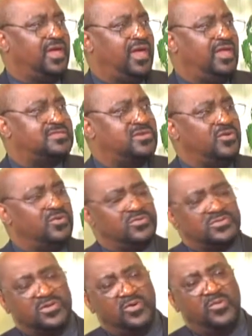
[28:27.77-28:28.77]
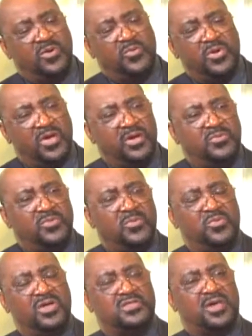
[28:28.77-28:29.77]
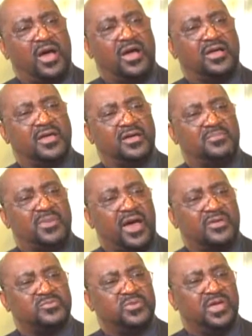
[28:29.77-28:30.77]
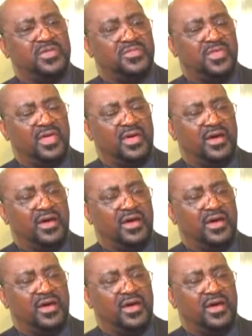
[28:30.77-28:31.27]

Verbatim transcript: And so what we're talking about with